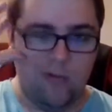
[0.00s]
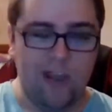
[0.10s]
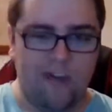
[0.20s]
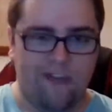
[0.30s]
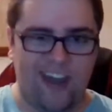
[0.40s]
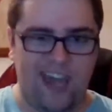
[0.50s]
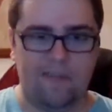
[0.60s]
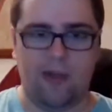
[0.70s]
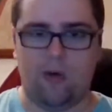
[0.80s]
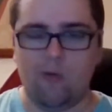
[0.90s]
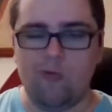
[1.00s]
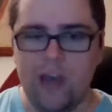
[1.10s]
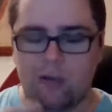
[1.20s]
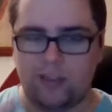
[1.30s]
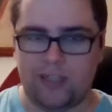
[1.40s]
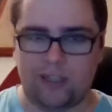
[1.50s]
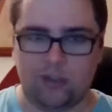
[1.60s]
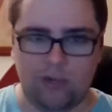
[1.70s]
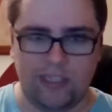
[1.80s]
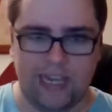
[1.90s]
reframing or
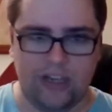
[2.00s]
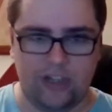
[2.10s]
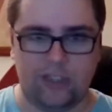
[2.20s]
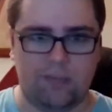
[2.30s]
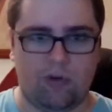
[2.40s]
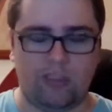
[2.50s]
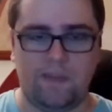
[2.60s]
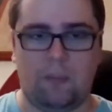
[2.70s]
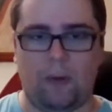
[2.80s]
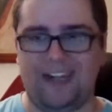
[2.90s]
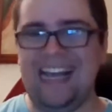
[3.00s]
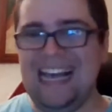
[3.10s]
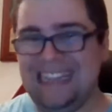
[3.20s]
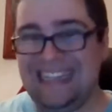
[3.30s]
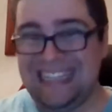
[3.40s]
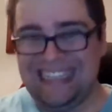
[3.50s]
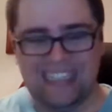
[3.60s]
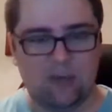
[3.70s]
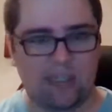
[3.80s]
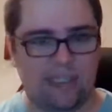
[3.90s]
recontextualization is the most important. This
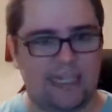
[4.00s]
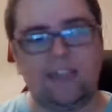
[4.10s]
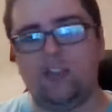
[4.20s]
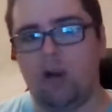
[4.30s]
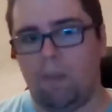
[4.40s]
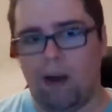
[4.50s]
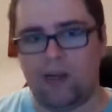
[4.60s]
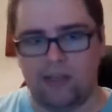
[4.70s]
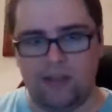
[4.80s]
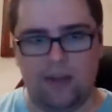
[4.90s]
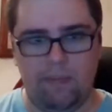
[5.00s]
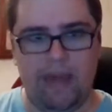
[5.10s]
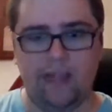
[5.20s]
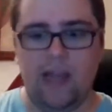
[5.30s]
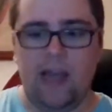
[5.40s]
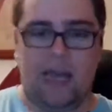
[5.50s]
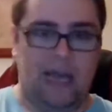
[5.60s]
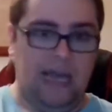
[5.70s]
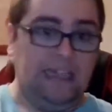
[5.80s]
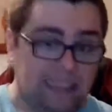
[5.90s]
is what sets you apart in the debate.
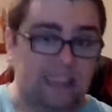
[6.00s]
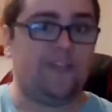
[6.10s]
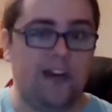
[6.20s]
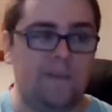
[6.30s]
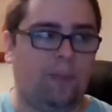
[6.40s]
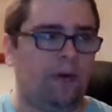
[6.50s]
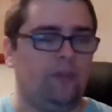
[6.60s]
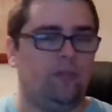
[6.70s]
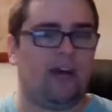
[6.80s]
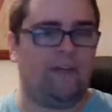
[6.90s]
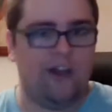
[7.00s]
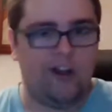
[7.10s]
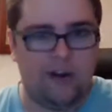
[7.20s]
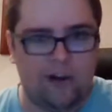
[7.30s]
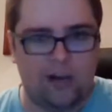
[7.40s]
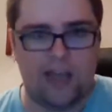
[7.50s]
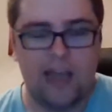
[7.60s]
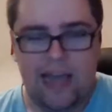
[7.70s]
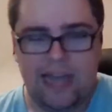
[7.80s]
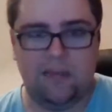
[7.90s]
Uh, and this is very important to come very early
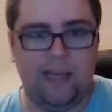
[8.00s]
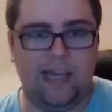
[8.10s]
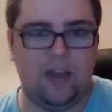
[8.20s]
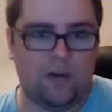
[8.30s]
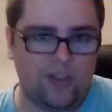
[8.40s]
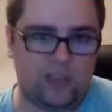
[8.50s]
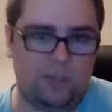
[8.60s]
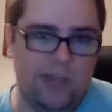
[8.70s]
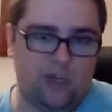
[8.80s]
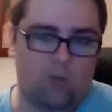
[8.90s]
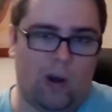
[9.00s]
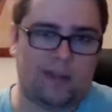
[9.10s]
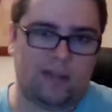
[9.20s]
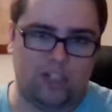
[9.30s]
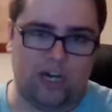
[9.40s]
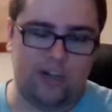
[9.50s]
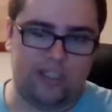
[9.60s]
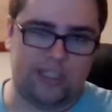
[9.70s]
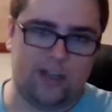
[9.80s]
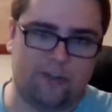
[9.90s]
at the beginning of the speech while the judge
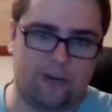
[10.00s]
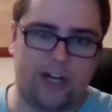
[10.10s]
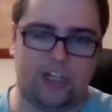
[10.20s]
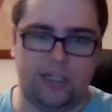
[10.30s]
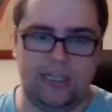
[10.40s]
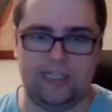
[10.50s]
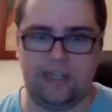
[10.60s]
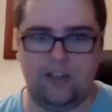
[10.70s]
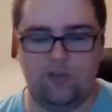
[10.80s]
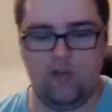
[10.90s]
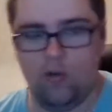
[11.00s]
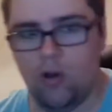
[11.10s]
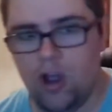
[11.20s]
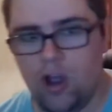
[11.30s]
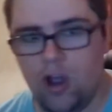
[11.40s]
is still fresh and listening to you